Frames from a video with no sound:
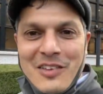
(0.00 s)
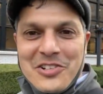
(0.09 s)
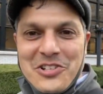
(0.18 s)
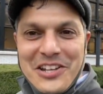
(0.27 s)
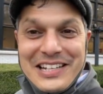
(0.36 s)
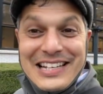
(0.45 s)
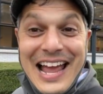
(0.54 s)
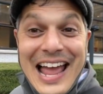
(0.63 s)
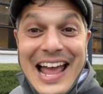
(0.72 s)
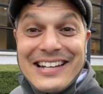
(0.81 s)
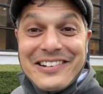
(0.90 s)
Jonathan
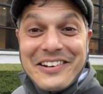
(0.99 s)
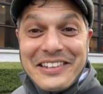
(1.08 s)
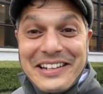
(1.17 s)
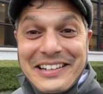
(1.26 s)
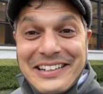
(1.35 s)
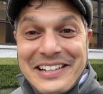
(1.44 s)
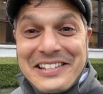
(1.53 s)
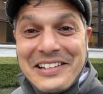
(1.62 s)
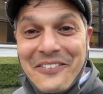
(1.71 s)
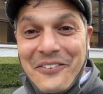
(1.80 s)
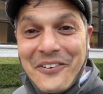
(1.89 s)
Hey, Jonathan in, in
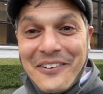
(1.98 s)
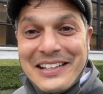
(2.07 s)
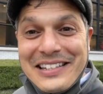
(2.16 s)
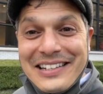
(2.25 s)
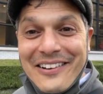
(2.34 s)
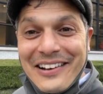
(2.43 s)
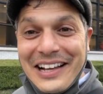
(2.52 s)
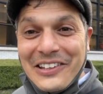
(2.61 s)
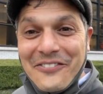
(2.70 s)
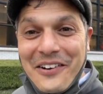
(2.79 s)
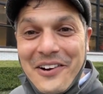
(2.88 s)
Singapore writes in here, I
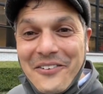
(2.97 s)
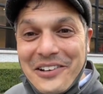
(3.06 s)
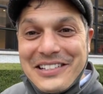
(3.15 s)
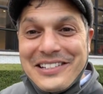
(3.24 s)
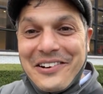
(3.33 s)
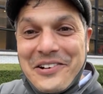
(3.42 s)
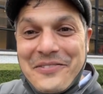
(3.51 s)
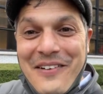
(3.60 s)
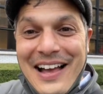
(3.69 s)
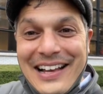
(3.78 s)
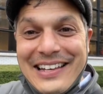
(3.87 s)
got the fireworks starter
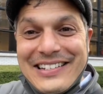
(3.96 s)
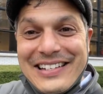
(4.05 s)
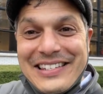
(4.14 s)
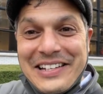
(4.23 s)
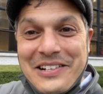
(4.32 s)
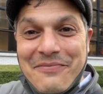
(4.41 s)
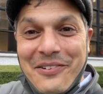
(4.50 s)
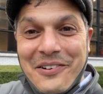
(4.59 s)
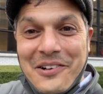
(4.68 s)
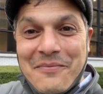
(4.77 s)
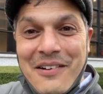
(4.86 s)
package in
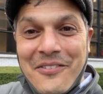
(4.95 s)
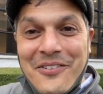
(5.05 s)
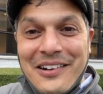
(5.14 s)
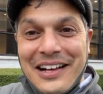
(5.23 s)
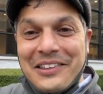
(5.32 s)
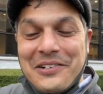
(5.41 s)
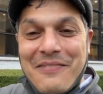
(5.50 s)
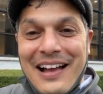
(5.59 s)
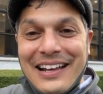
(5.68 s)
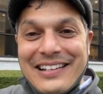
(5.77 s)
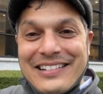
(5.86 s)
Singapore. Hope everyone got their
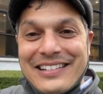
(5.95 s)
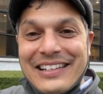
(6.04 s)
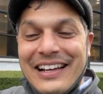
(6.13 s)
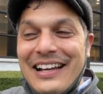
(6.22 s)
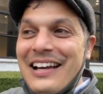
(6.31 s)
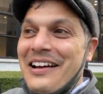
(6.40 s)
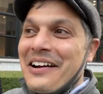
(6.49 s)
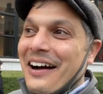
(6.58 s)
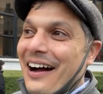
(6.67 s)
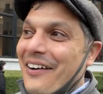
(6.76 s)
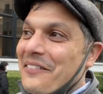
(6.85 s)
packages.
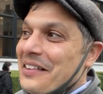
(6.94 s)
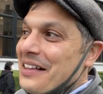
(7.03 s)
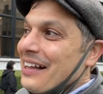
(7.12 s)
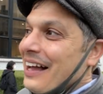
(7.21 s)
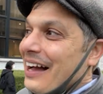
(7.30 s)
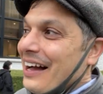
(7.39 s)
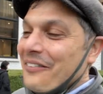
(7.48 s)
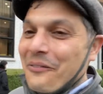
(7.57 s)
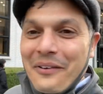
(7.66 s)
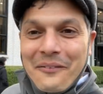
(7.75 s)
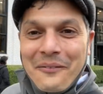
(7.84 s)
Um,
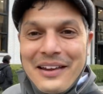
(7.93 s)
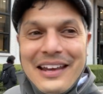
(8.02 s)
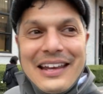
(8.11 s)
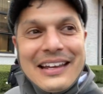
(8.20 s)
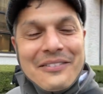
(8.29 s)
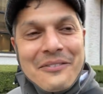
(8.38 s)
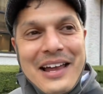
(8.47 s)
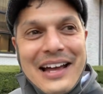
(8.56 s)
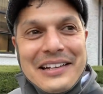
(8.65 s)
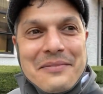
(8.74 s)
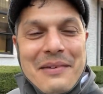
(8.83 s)
we we
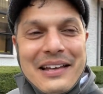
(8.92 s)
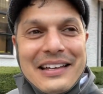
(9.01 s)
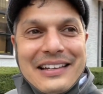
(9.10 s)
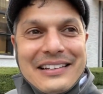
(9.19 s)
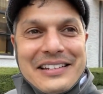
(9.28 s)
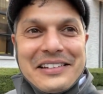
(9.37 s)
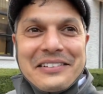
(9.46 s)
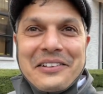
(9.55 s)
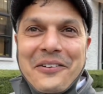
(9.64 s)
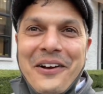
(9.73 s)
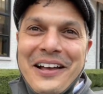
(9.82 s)
had to make just a
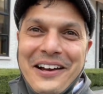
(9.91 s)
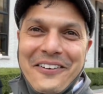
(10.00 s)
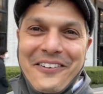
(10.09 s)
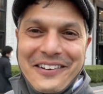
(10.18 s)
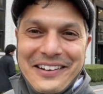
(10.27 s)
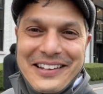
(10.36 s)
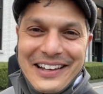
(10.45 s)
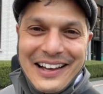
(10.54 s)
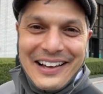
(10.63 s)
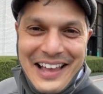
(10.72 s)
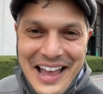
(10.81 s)
little bit of
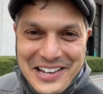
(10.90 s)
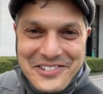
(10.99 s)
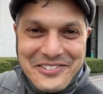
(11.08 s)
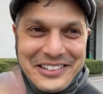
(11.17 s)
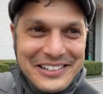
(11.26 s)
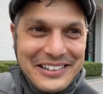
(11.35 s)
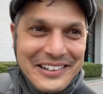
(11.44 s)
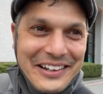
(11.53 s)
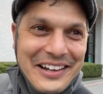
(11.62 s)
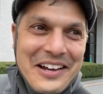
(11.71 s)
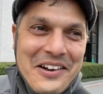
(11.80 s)
uh, asterisks on there.
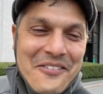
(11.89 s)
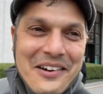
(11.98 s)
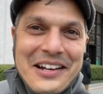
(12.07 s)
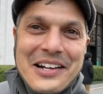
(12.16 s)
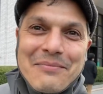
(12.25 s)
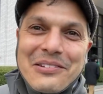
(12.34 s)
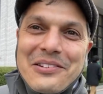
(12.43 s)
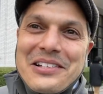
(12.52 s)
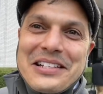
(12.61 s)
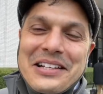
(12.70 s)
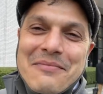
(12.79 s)
We ended up
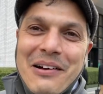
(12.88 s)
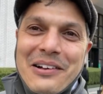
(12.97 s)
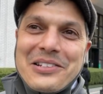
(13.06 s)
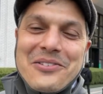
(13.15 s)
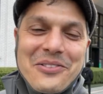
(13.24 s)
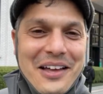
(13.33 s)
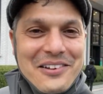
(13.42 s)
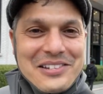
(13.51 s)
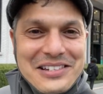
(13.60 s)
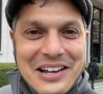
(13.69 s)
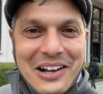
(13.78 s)
losing about
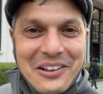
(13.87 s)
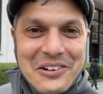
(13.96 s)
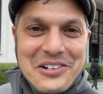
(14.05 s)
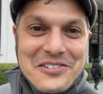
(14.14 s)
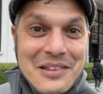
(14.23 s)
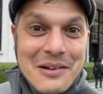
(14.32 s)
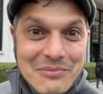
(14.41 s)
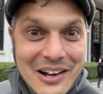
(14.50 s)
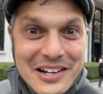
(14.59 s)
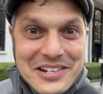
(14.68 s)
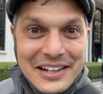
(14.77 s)
$2,000 from that
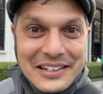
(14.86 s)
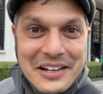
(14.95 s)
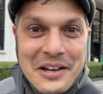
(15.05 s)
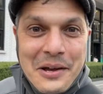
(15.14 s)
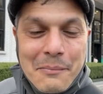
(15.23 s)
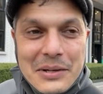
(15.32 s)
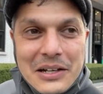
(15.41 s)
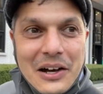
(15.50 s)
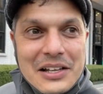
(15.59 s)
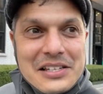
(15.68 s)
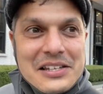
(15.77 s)
project
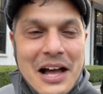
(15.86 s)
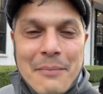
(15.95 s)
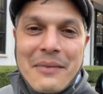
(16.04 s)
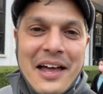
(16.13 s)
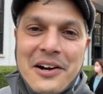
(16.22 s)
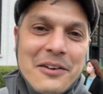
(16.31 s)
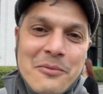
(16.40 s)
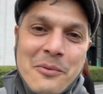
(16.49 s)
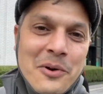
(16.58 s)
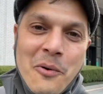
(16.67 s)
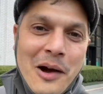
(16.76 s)
because I'm, I do not
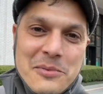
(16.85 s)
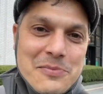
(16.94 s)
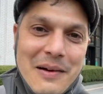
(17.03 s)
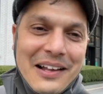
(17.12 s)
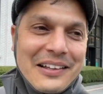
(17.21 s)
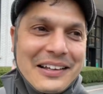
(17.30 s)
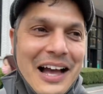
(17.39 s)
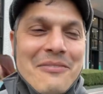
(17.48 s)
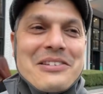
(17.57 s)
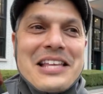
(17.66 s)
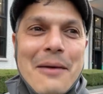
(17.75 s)
even know why I'm smiling.
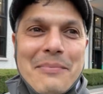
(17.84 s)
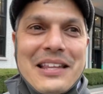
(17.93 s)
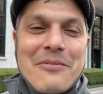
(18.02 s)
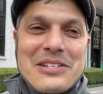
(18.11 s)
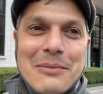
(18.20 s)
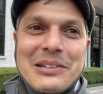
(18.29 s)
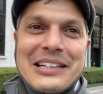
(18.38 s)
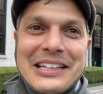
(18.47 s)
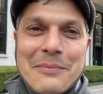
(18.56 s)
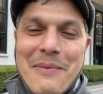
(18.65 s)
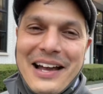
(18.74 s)
I'm just happy that I was able to
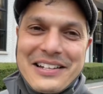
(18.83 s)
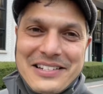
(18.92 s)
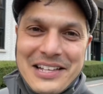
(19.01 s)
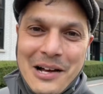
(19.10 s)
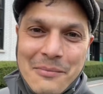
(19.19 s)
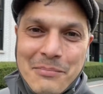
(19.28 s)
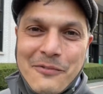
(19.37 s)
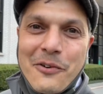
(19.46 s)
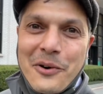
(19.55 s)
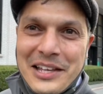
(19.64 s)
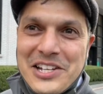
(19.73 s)
get the packages out
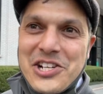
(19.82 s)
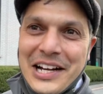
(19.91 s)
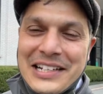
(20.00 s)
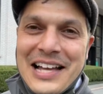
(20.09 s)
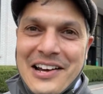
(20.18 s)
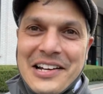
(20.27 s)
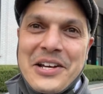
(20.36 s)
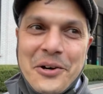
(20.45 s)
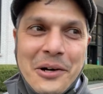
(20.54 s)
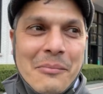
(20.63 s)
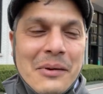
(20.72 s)
before they shut it down in
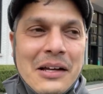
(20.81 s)
Europe